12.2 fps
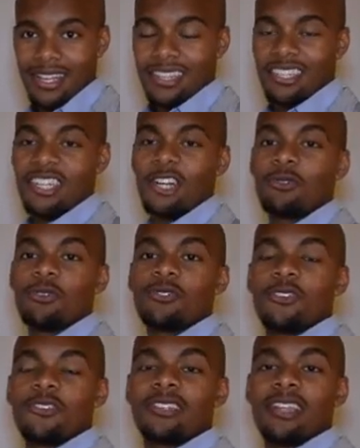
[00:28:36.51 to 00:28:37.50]
The generals
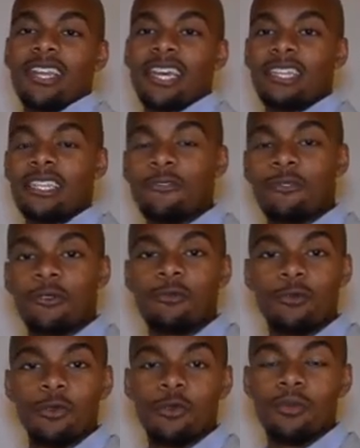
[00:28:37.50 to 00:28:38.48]
are sitting in different
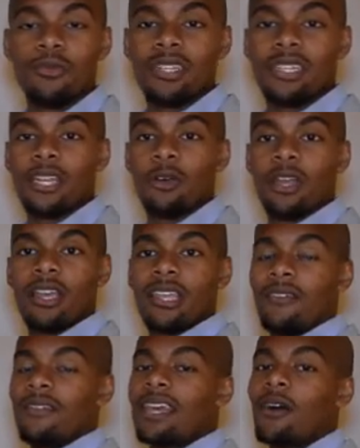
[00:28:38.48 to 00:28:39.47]
rooms and they're
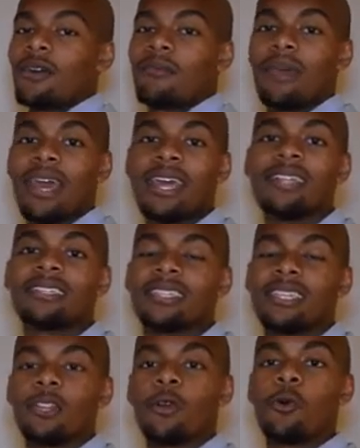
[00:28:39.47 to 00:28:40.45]
giving out commands, and
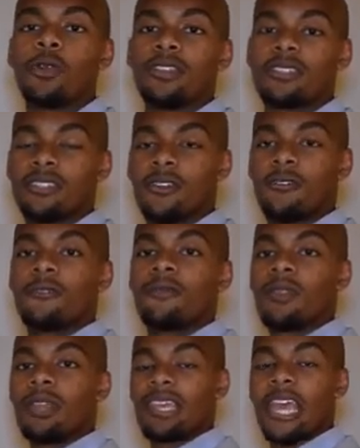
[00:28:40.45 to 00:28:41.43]
the lower enlisted are
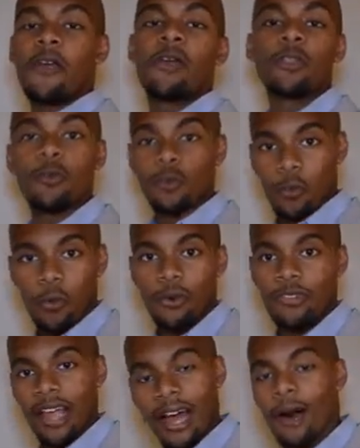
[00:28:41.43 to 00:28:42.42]
carrying those
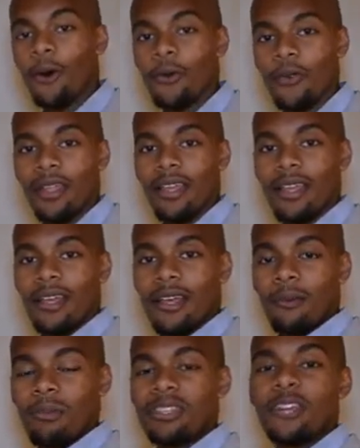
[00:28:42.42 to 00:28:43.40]
orders out.
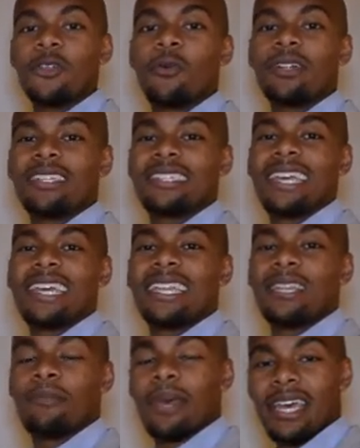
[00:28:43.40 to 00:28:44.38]
But they're the ones taking
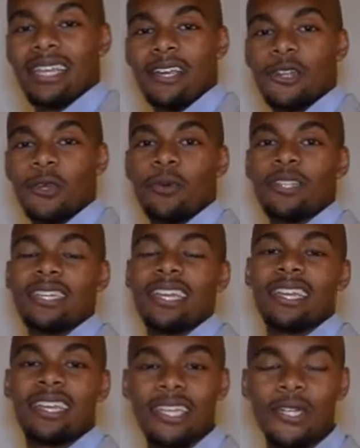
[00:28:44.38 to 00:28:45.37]
the pain. They're the ones
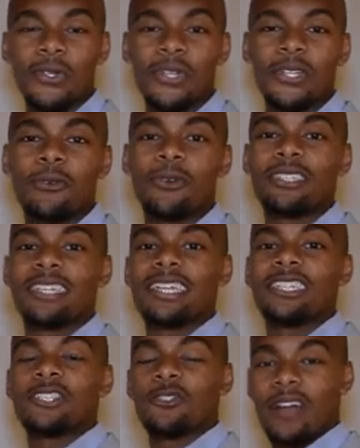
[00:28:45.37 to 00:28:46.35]
getting killed. They're the ones
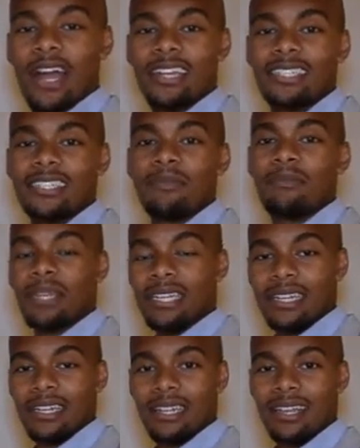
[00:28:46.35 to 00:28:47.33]
getting scratched and beat.